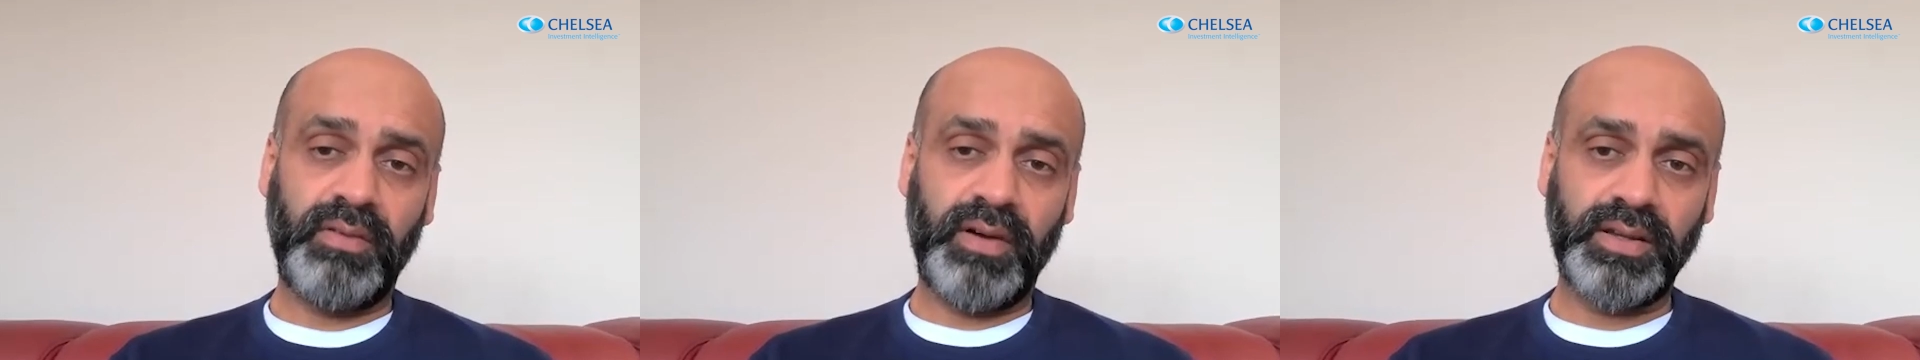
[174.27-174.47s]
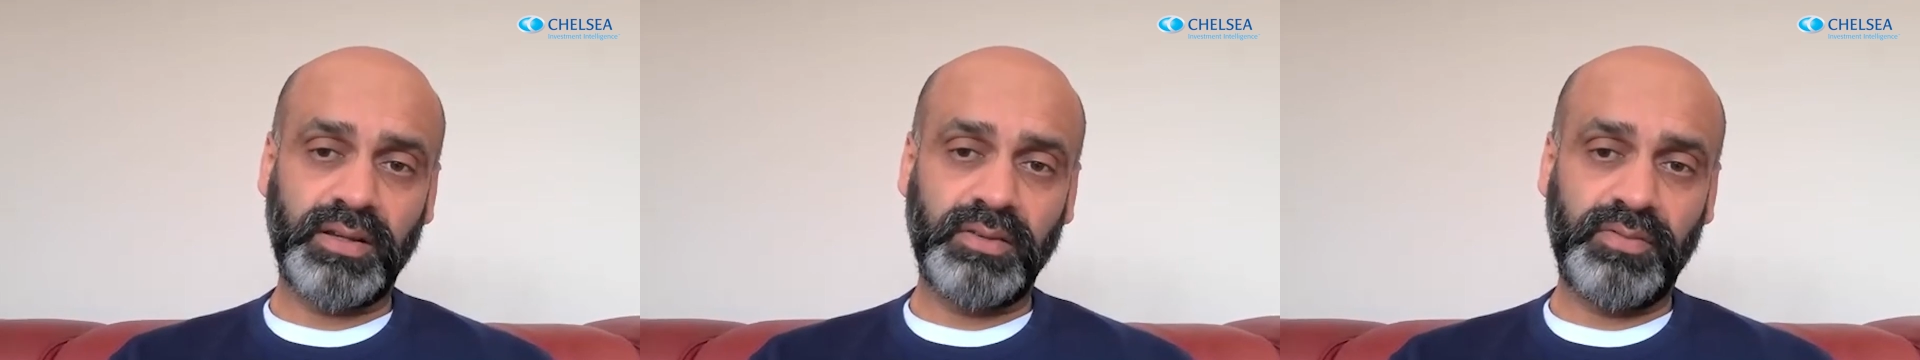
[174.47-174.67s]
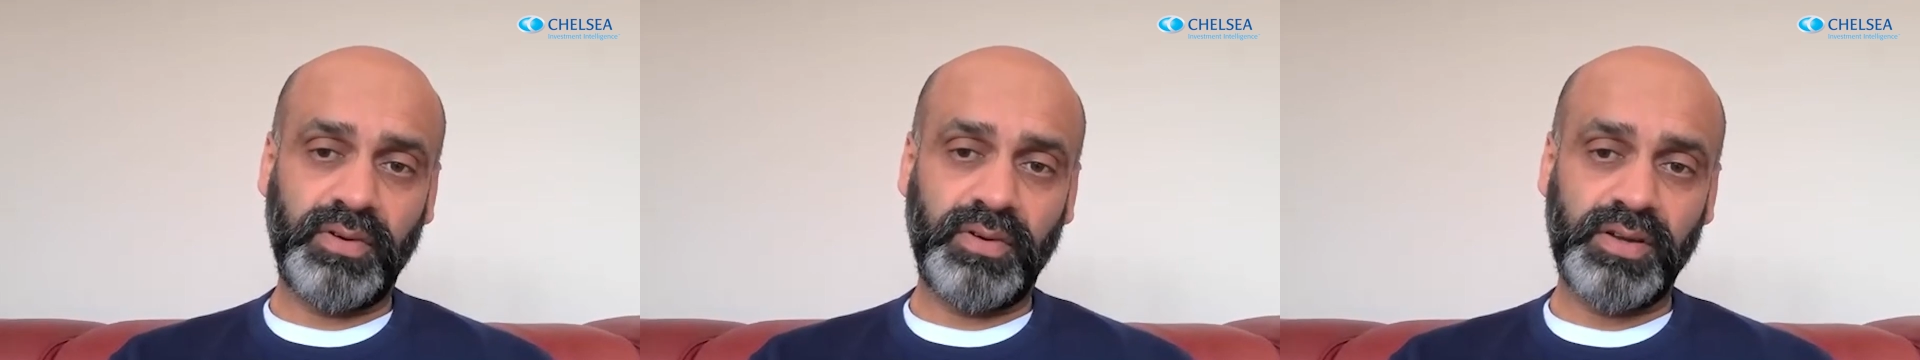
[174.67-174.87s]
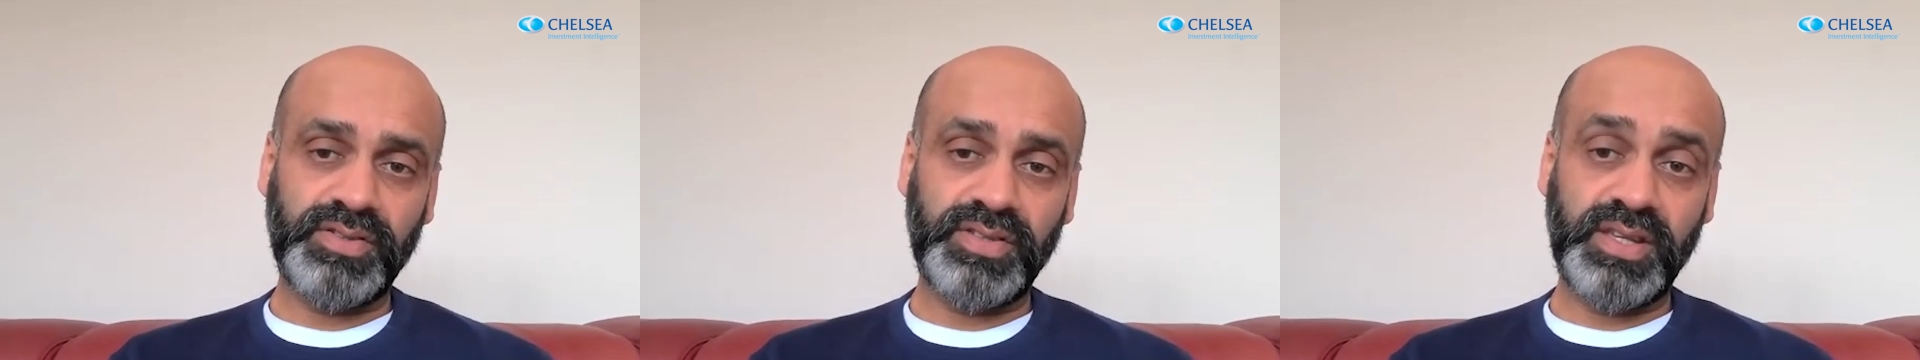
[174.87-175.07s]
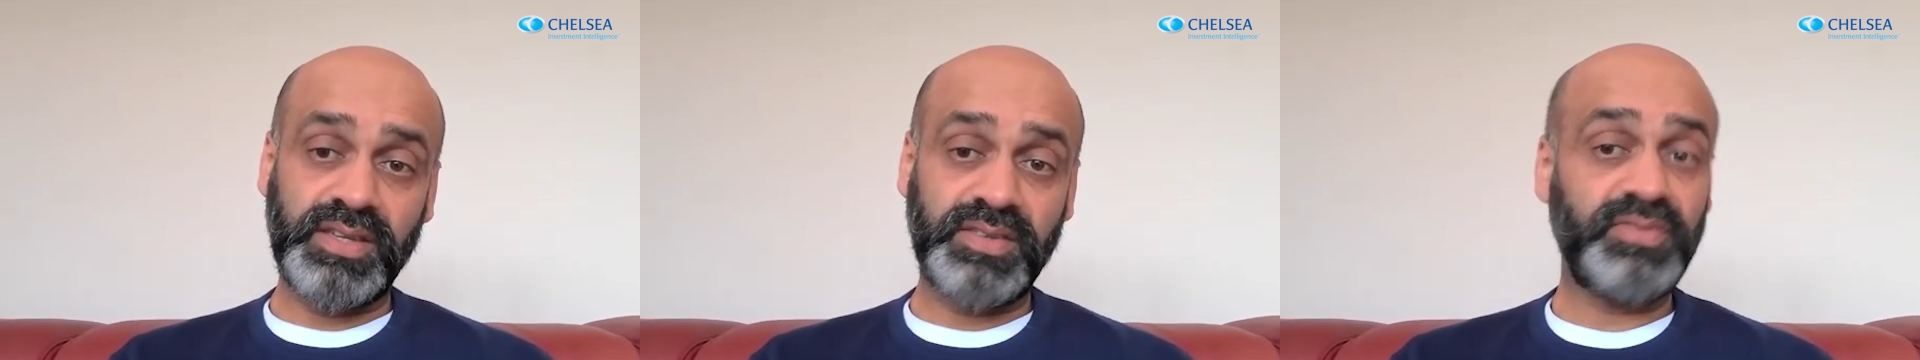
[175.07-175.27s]
very good for
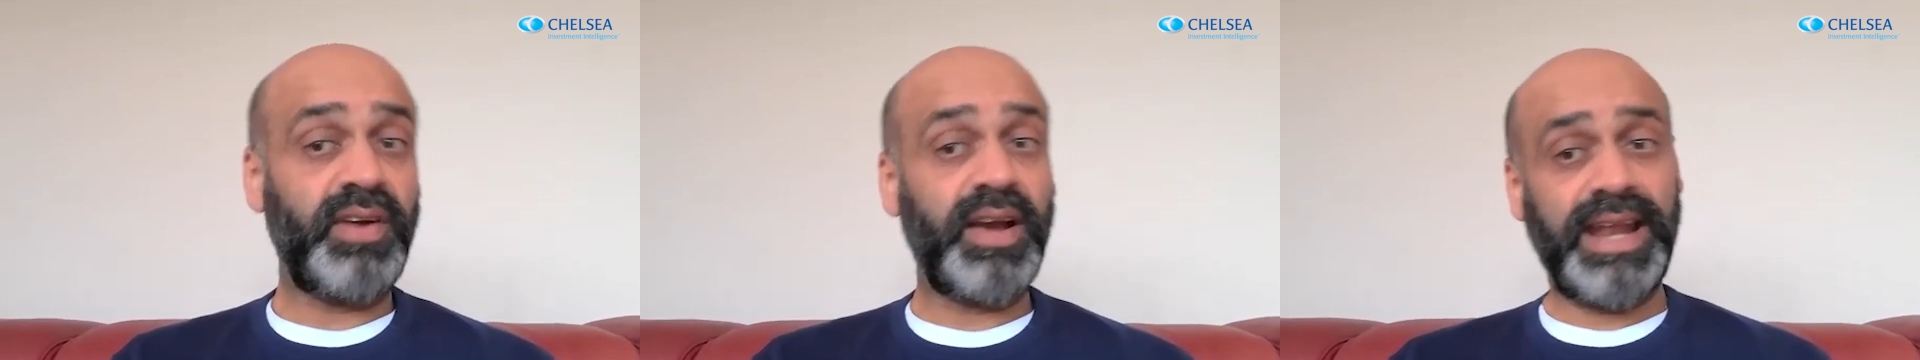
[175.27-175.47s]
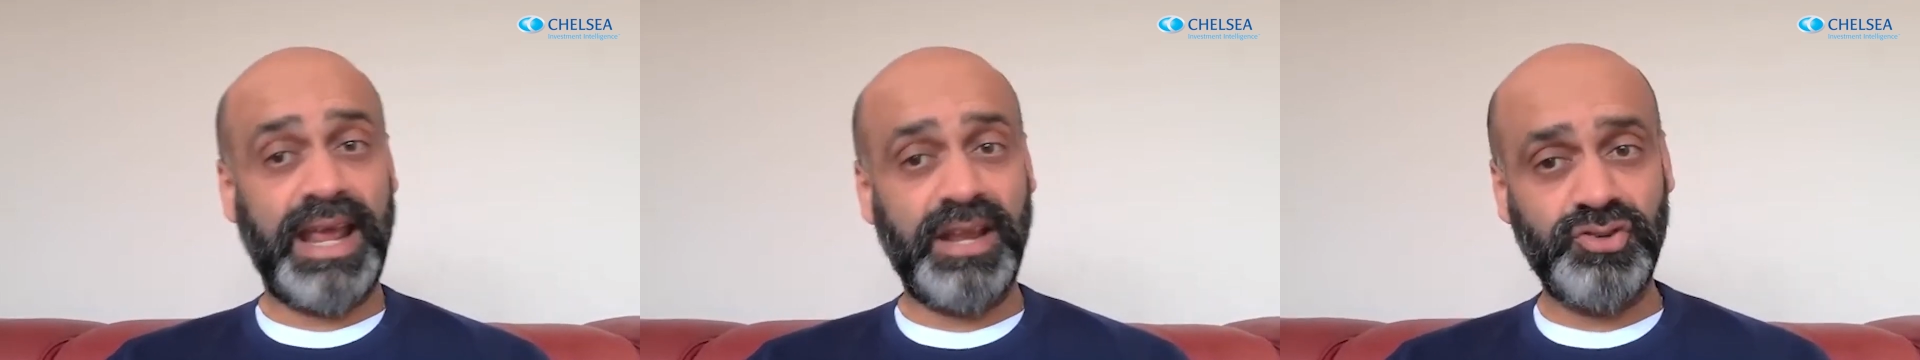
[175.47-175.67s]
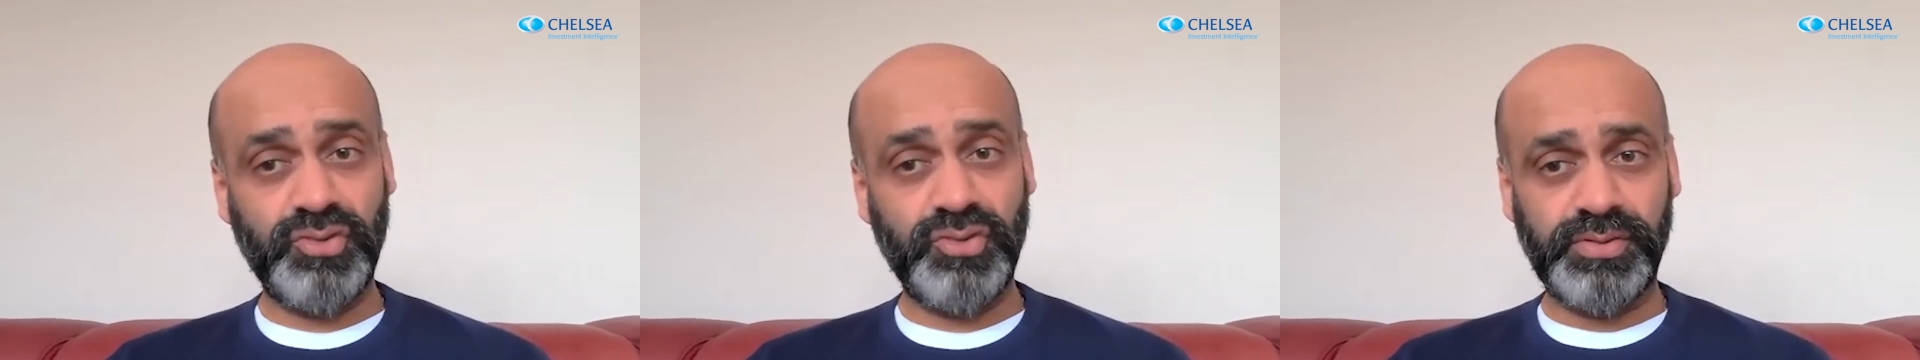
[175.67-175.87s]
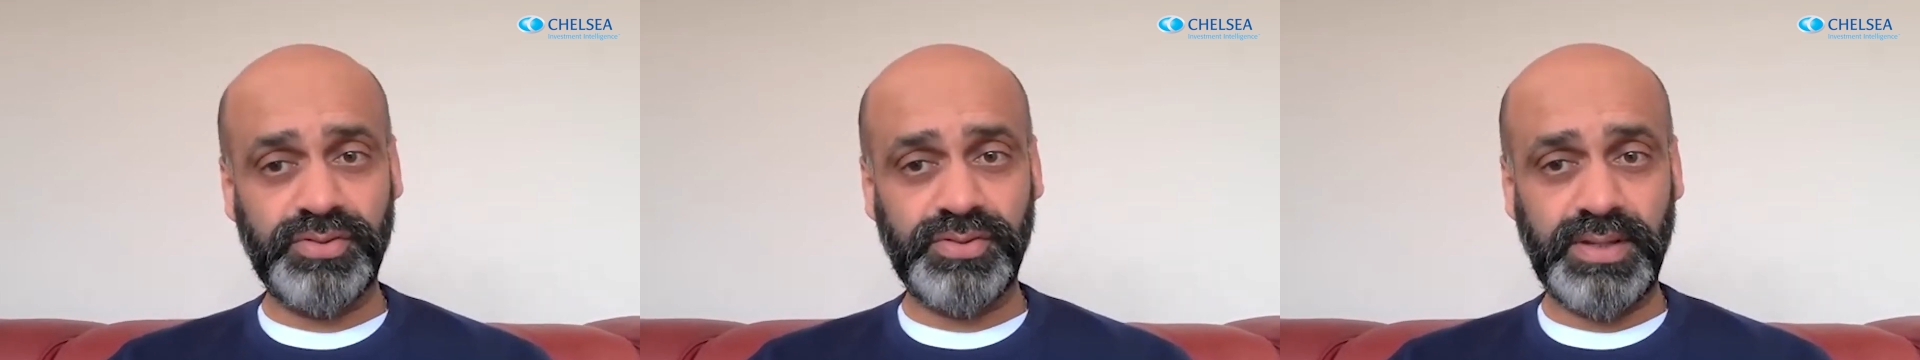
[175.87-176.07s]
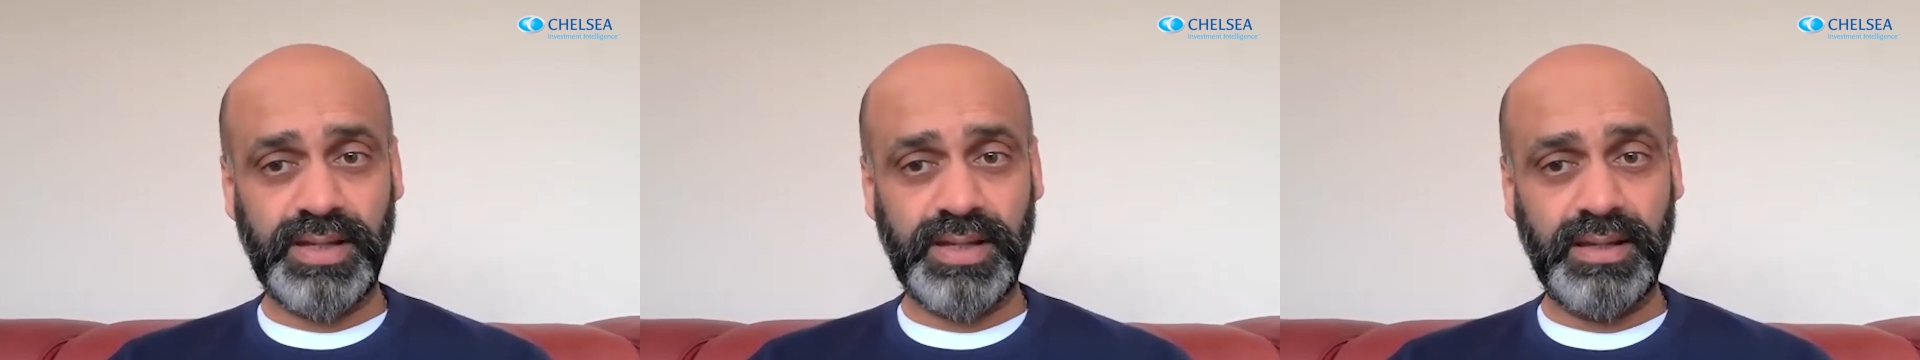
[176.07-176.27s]
us, is financials.